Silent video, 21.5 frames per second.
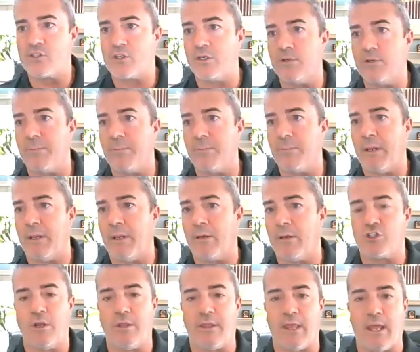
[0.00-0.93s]
gonna be able to
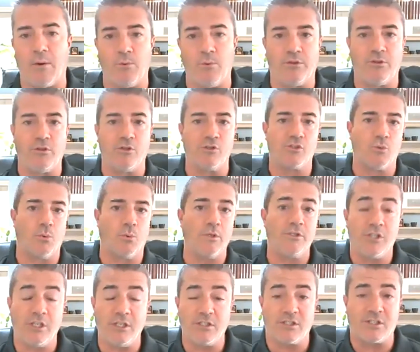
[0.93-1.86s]
share that with you. So what
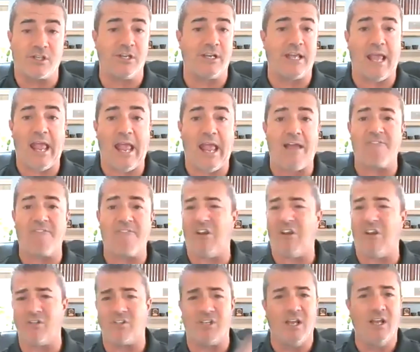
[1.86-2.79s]
he's gonna have
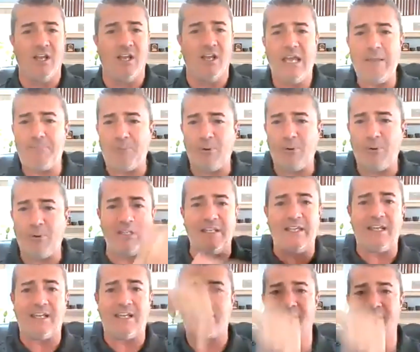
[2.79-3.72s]
here is he put a
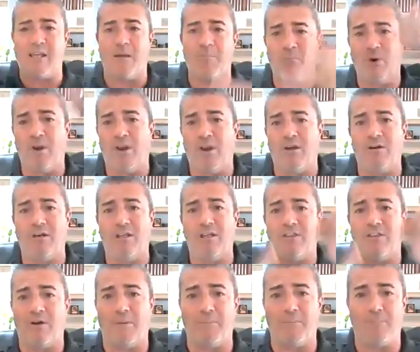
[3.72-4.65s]
link somewhere,
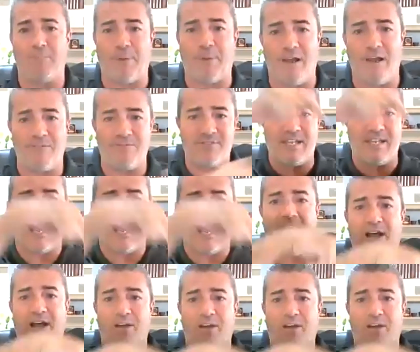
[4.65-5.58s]
either above,
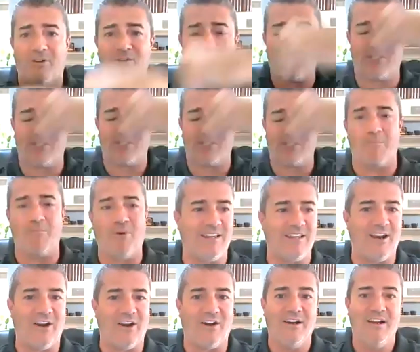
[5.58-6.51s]
down,
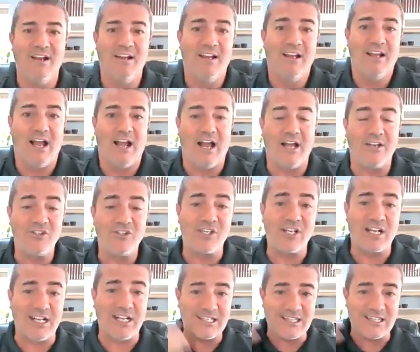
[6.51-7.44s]
somewhere in there.
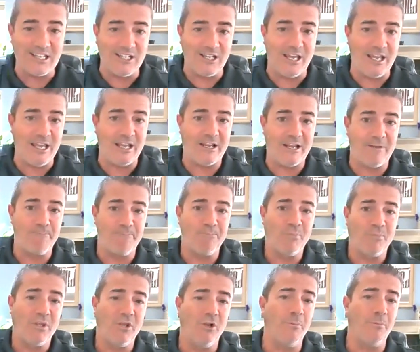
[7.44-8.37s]
Just click the
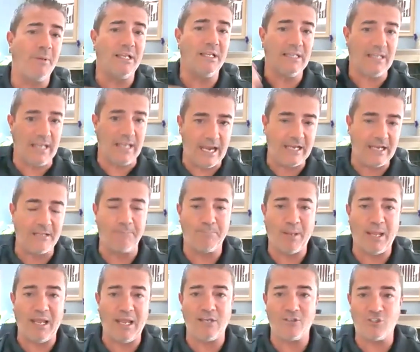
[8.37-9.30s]
link. It'll be a
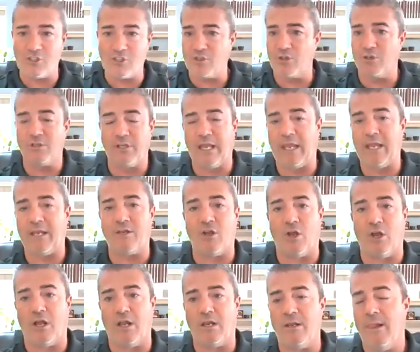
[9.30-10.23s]
landing page that you'll land
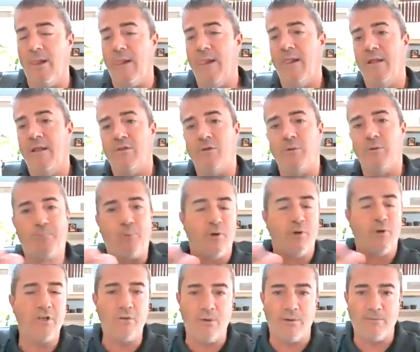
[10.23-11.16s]
on. You'll put
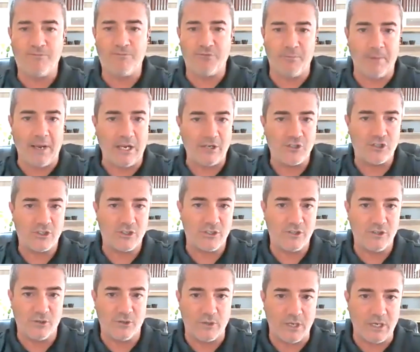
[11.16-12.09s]
in your information,
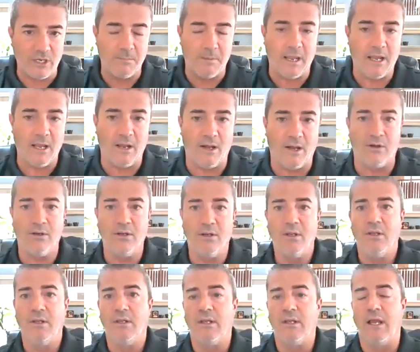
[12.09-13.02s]
your email.
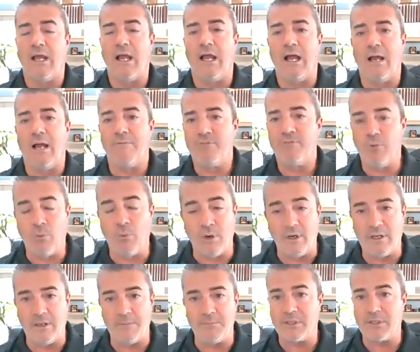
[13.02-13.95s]
If you
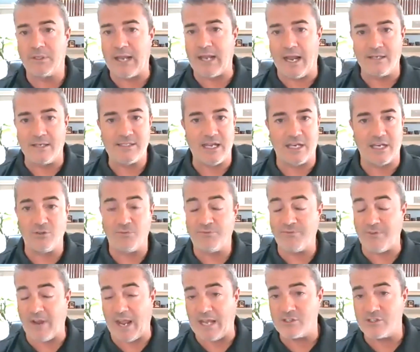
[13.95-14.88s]
want him to contact you
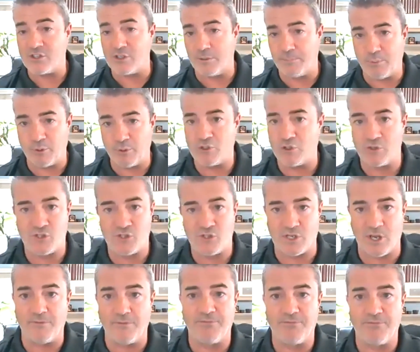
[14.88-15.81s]
faster, put your
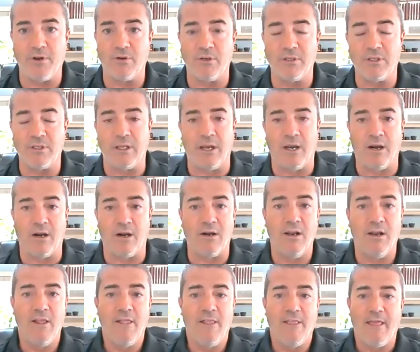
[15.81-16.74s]
cell phone in there.
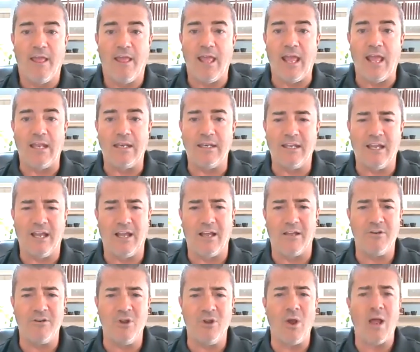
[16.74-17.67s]
And
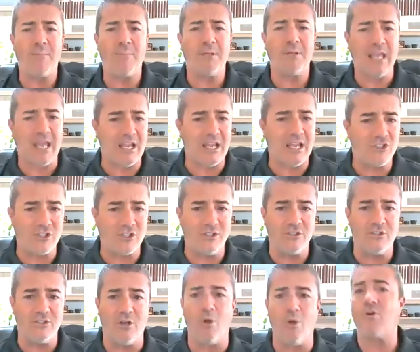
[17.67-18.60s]
no
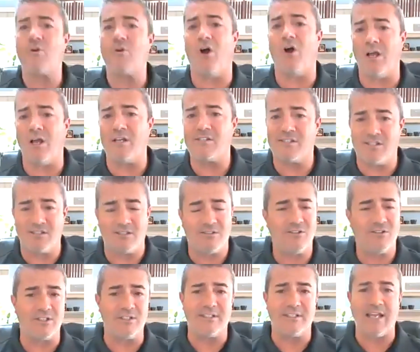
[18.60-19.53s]
obligation, no cost.
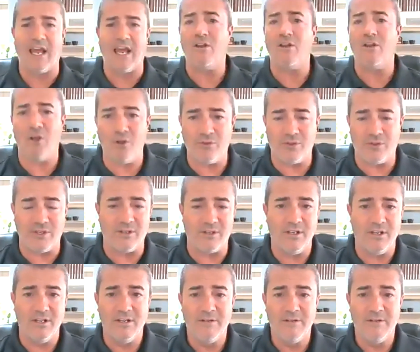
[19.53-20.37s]
You can download the